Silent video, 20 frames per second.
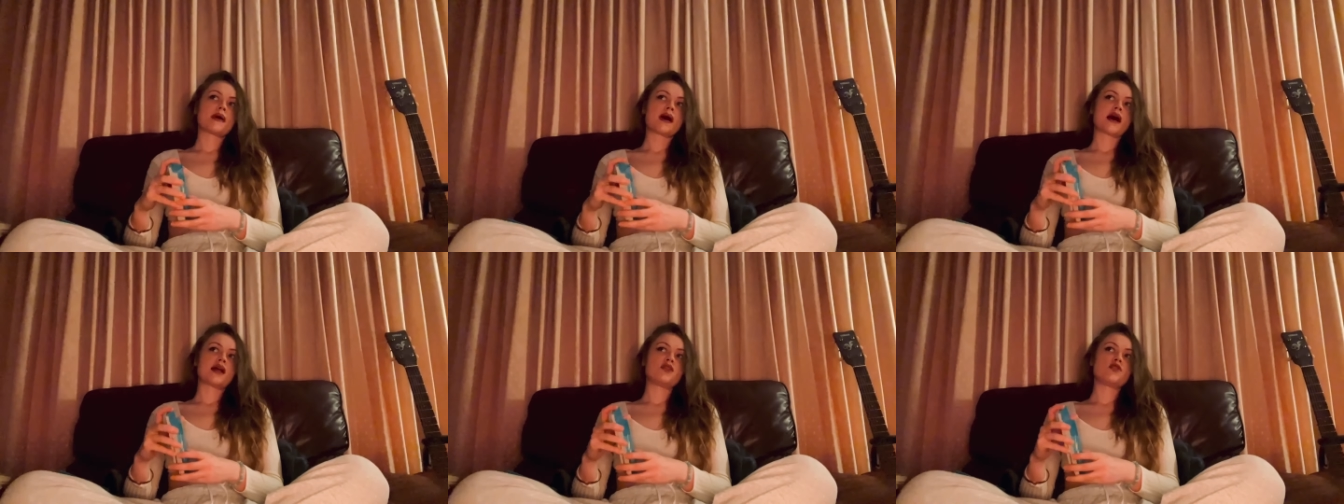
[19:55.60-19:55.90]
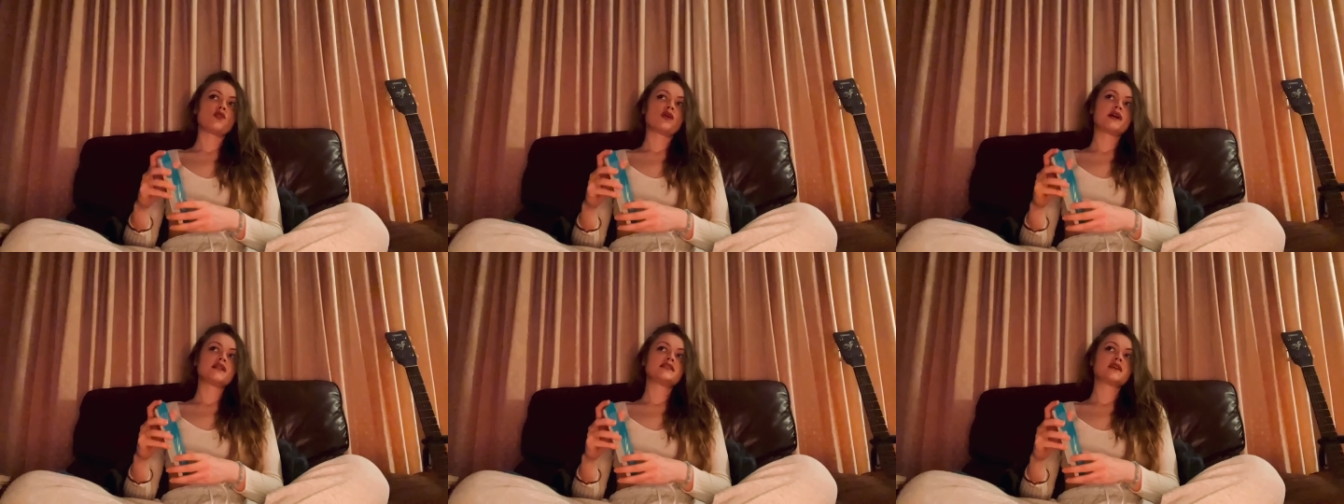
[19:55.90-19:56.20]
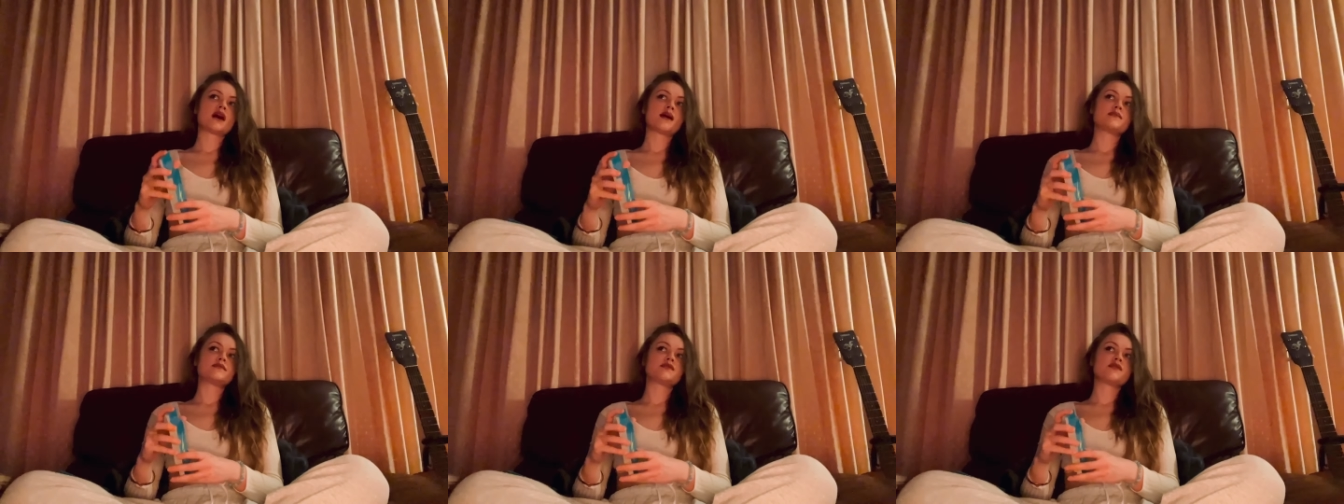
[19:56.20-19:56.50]
and not in
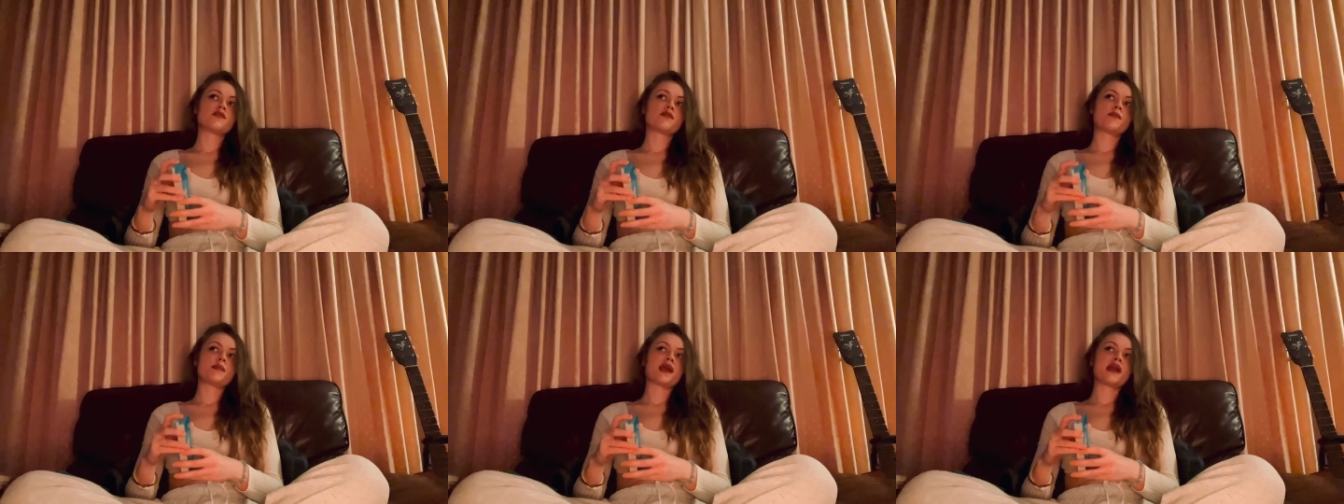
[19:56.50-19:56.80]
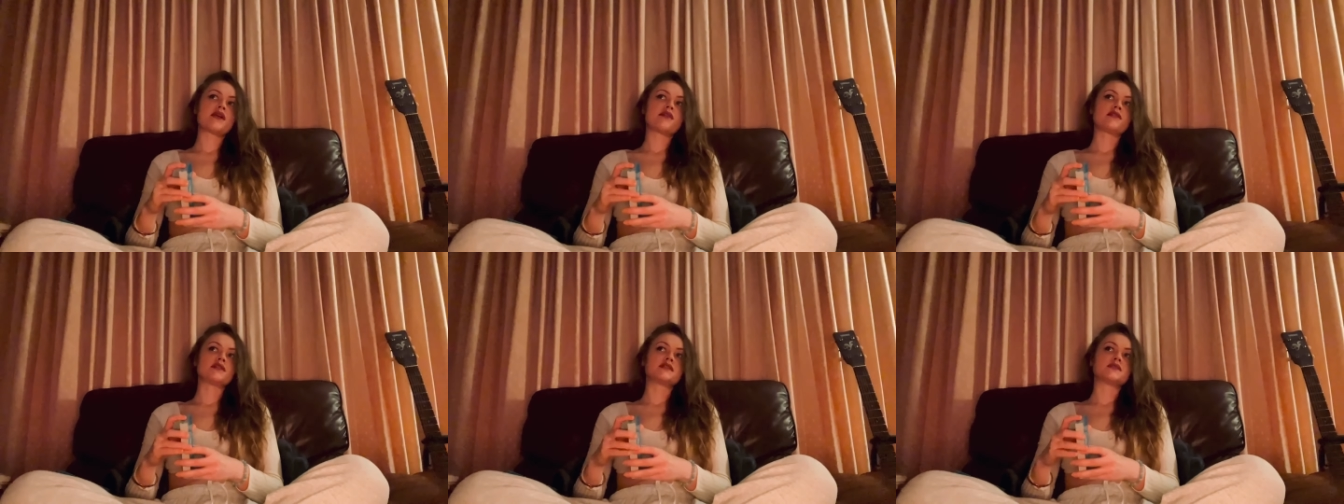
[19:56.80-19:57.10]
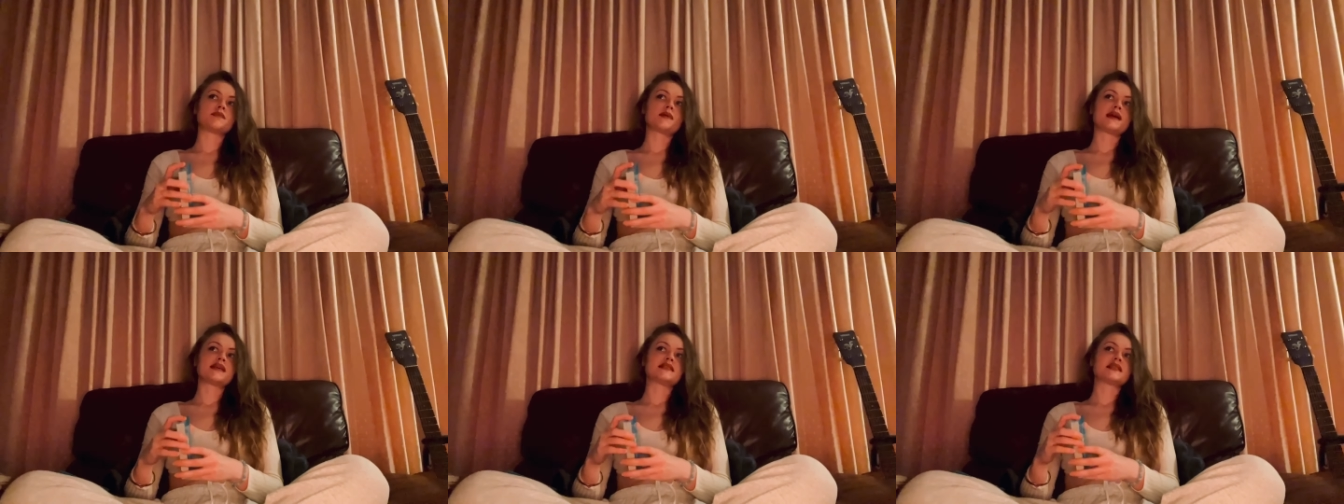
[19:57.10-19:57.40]
terms of
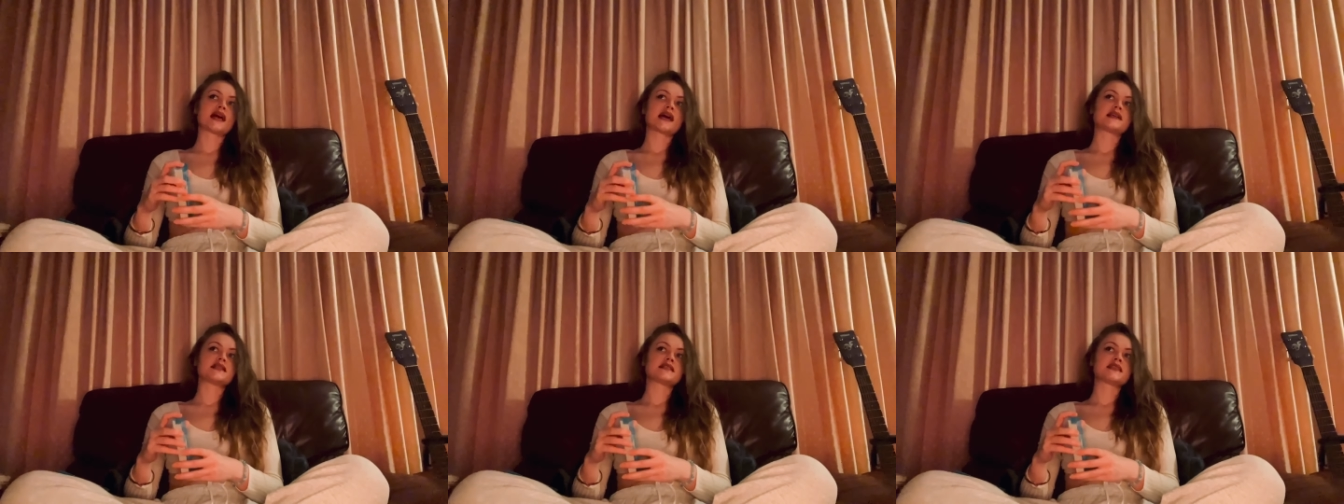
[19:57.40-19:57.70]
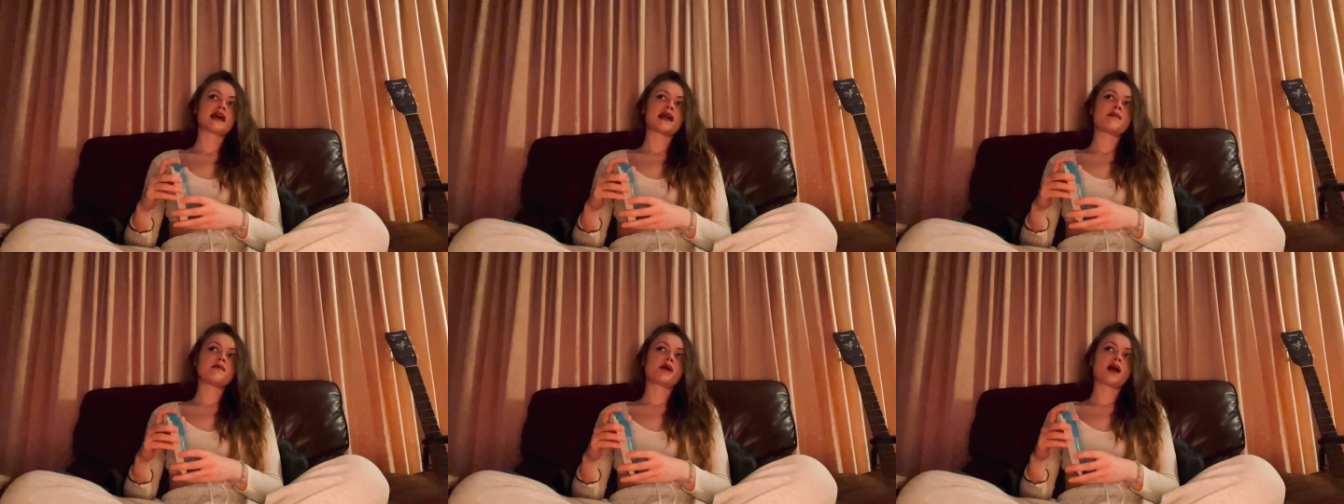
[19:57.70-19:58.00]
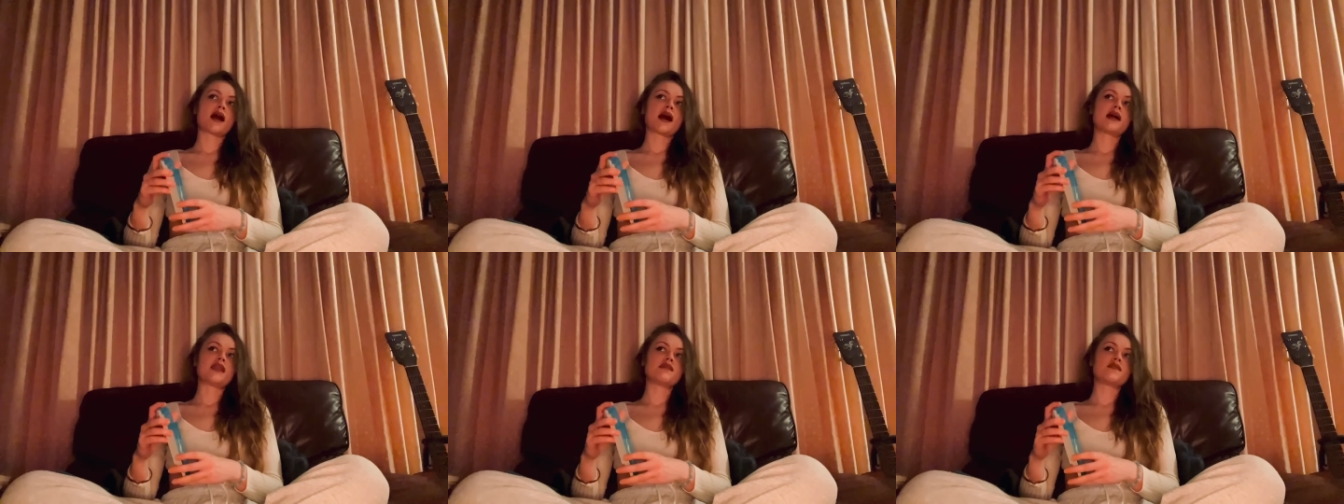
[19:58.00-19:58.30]
appearance, but it's that same
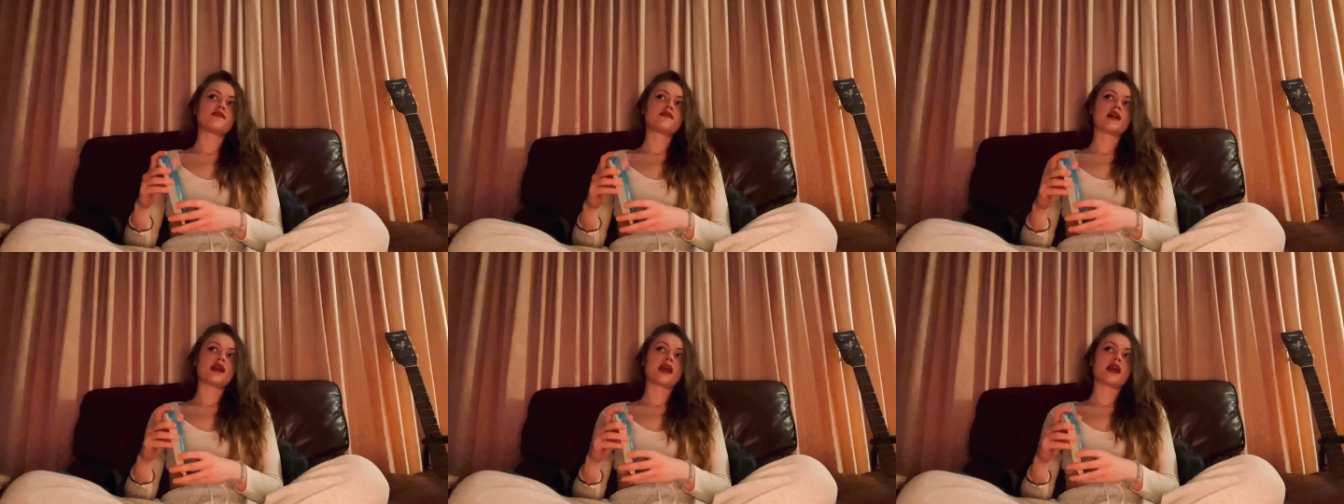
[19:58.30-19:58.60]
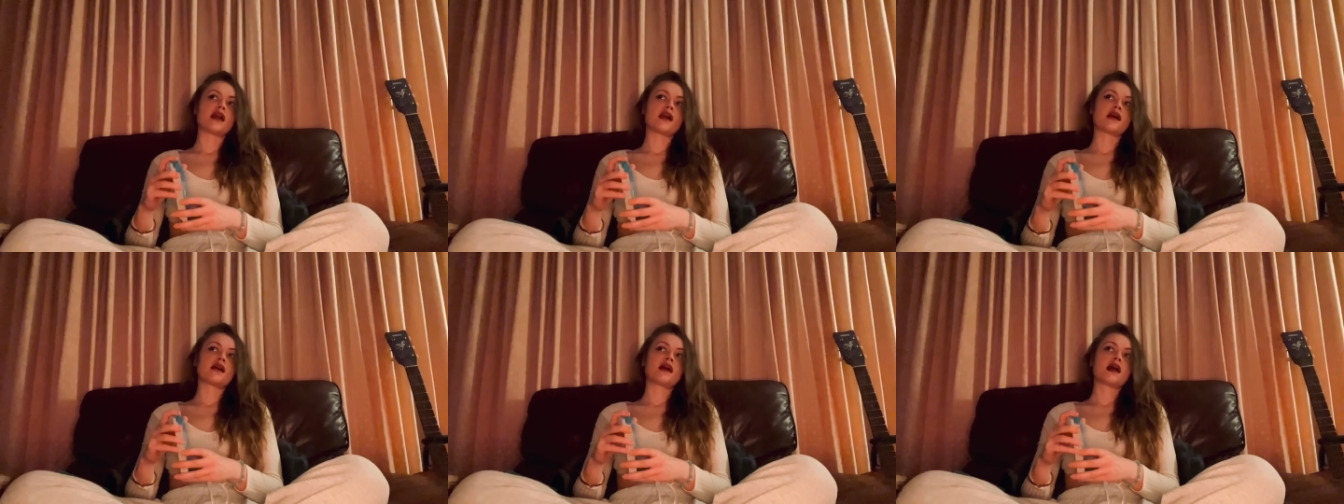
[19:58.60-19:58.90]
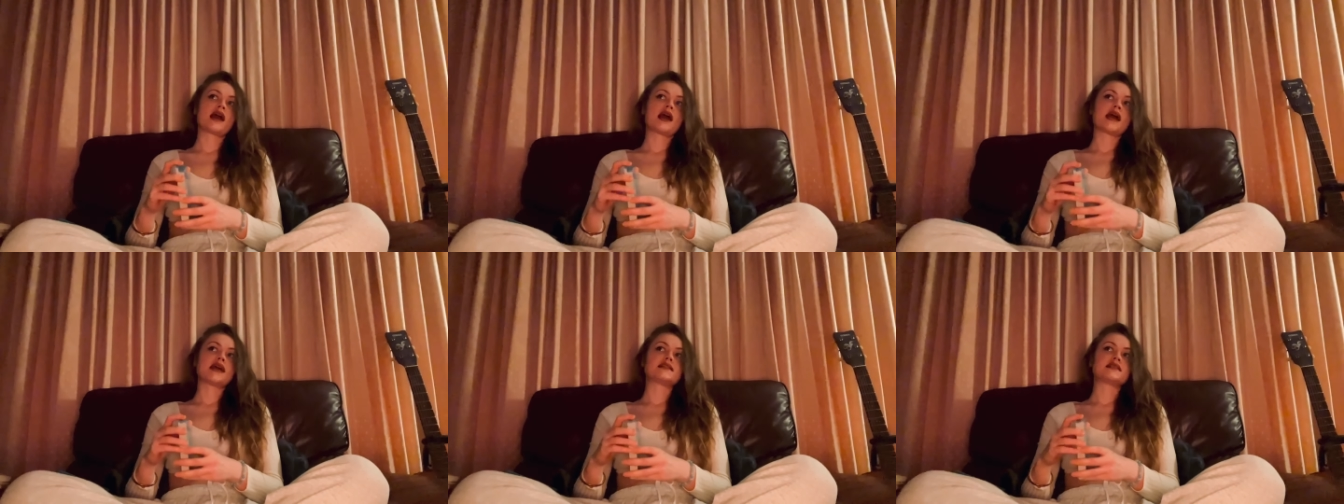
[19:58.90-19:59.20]
kind of thing.
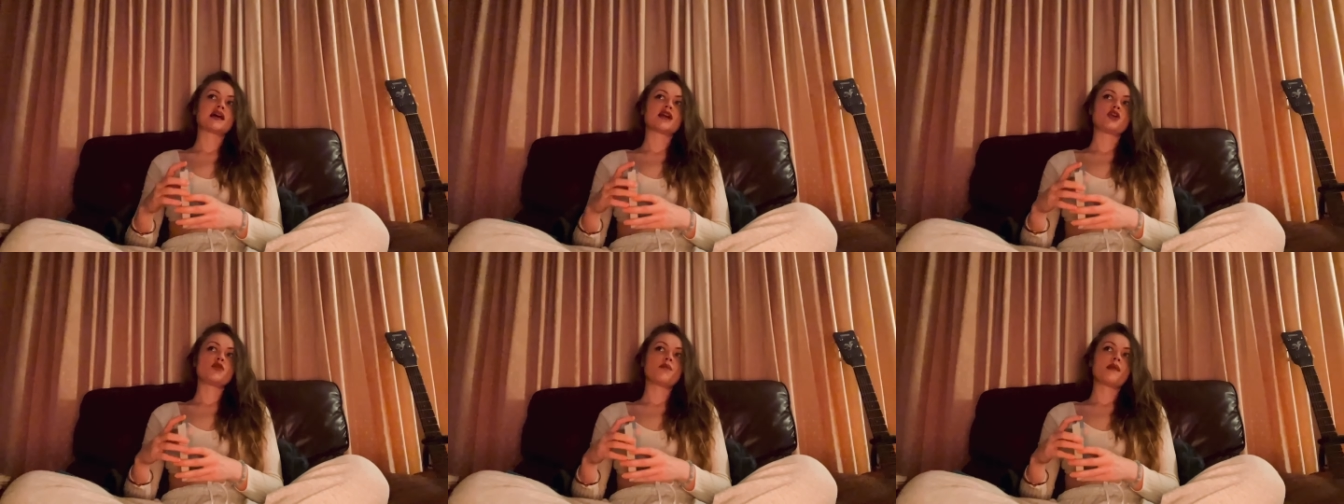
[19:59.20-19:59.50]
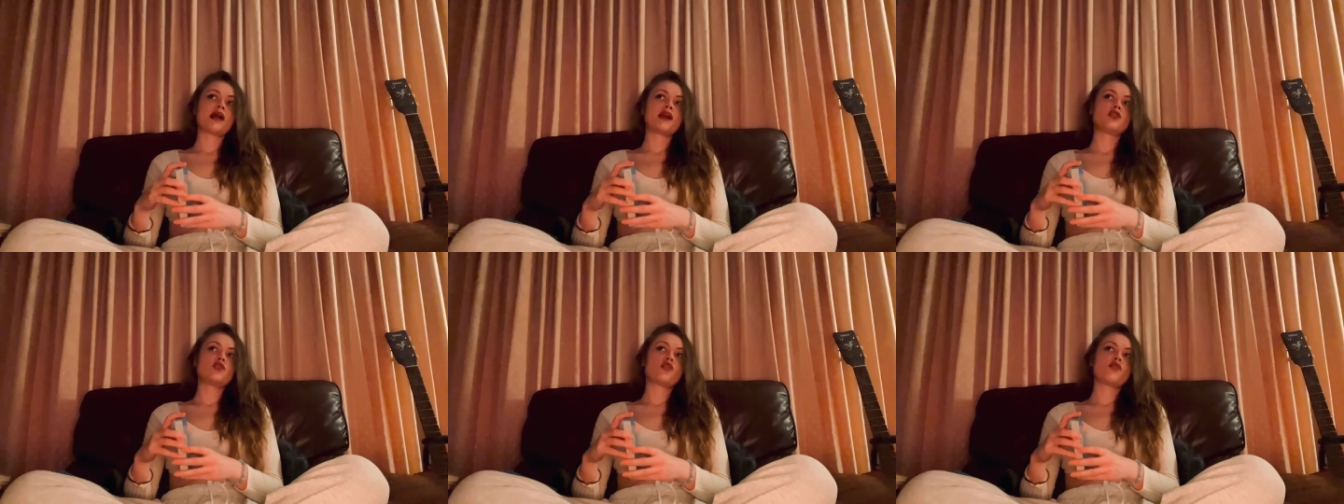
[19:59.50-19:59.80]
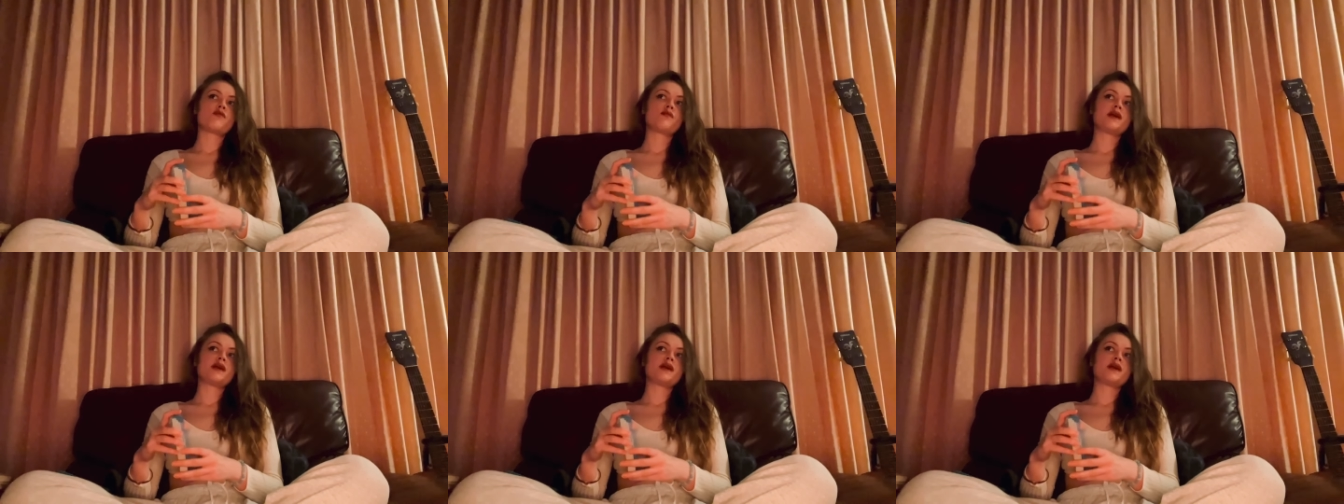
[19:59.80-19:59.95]
It's like you may not have